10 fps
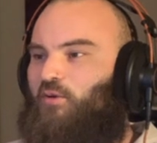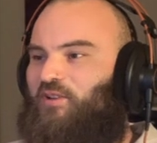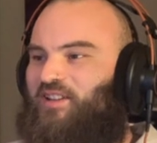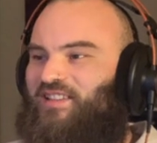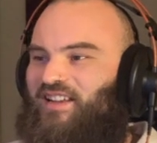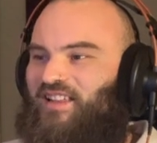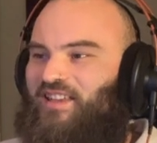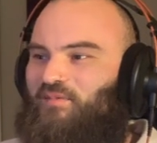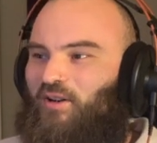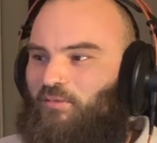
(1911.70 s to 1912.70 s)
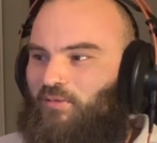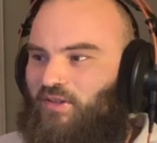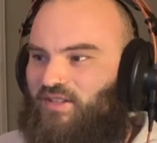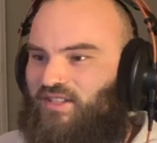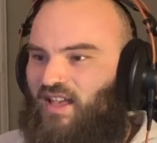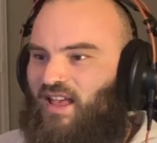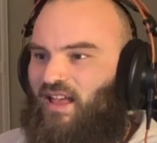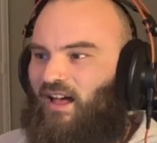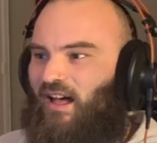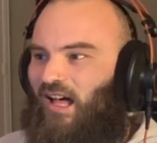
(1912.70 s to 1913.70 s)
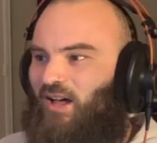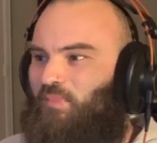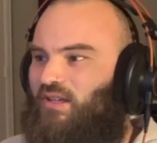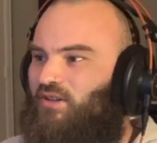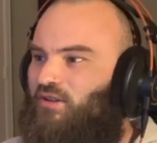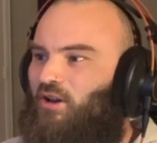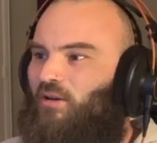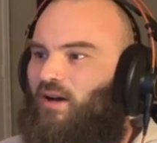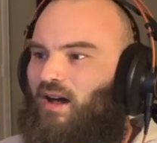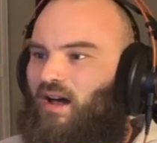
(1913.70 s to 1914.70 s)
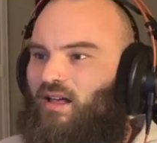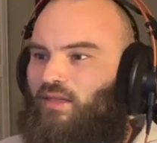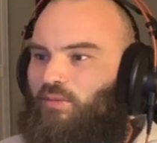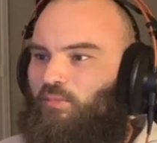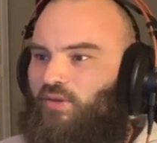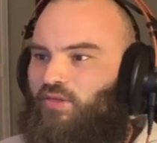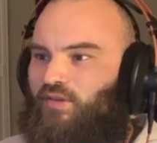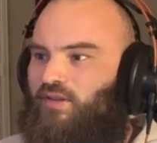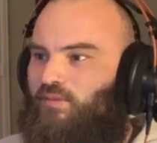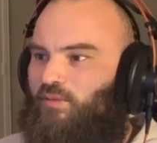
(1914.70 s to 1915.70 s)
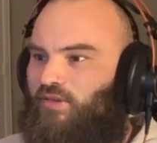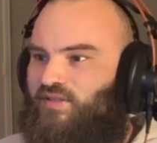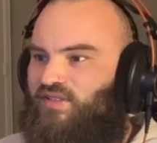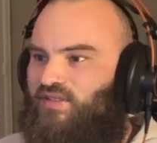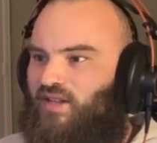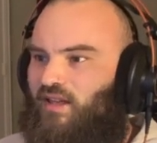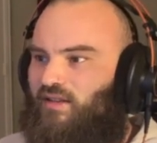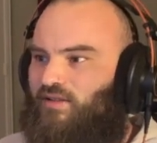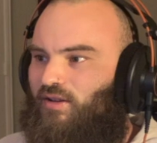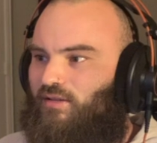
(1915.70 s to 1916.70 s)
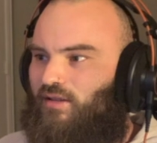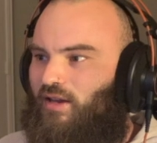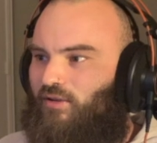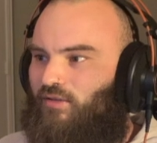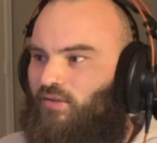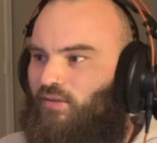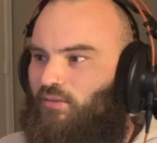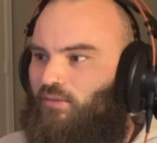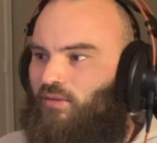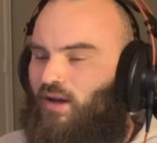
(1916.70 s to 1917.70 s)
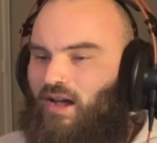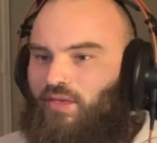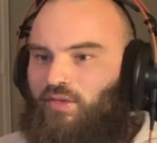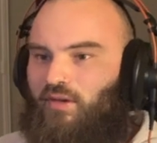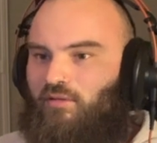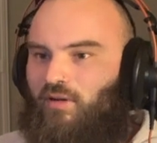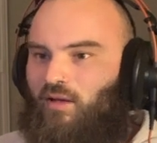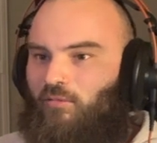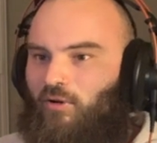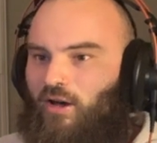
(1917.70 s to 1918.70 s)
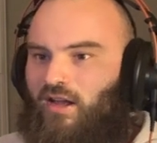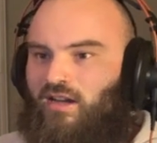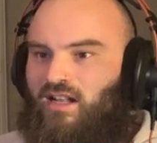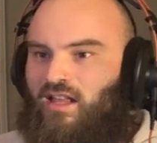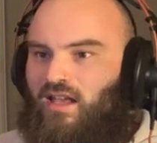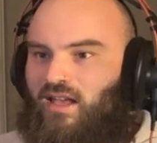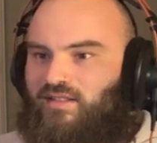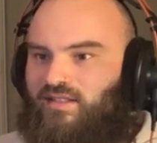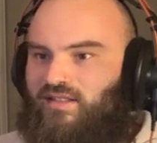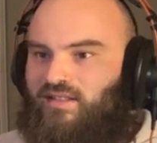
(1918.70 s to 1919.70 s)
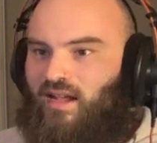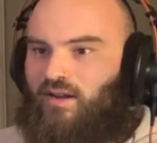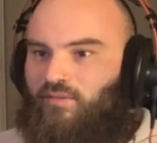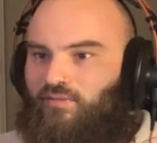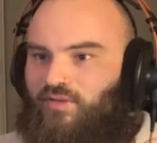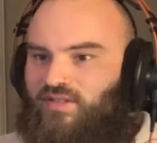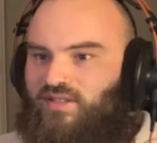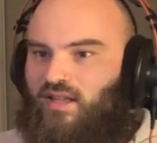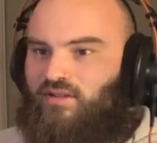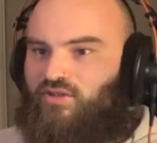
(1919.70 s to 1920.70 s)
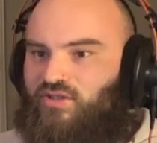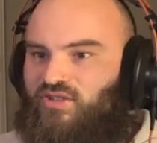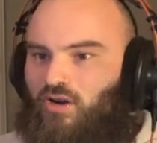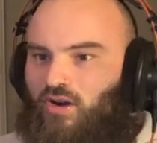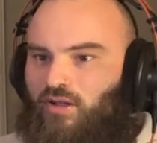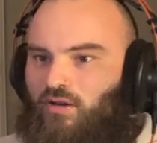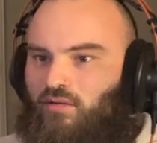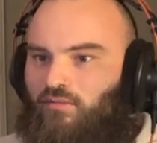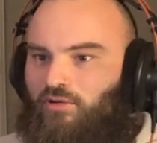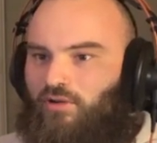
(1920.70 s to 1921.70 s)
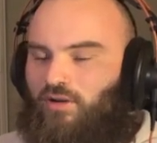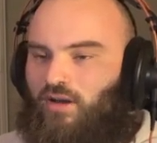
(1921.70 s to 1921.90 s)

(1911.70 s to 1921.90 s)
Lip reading: we're just going to keep going with this. But you know, with this send on layer 2, I think what I want is instead of the send just starting over,